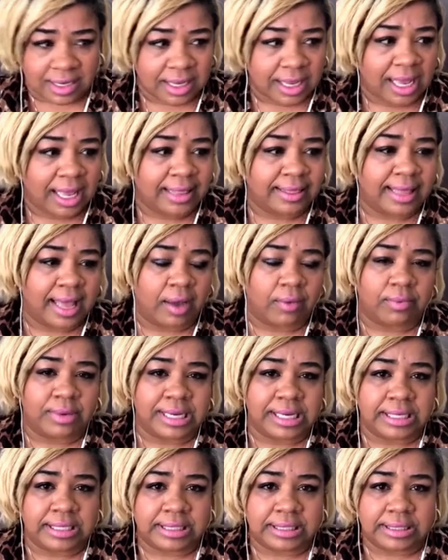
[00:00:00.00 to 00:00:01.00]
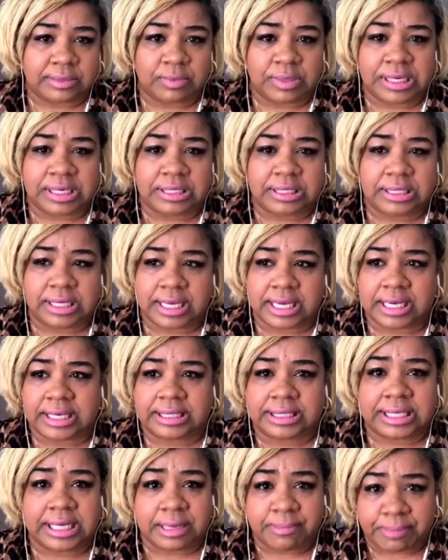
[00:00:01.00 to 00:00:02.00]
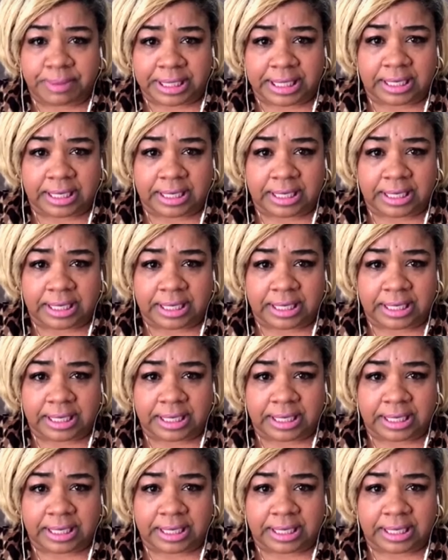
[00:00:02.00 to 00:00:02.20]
that we we dig deeply.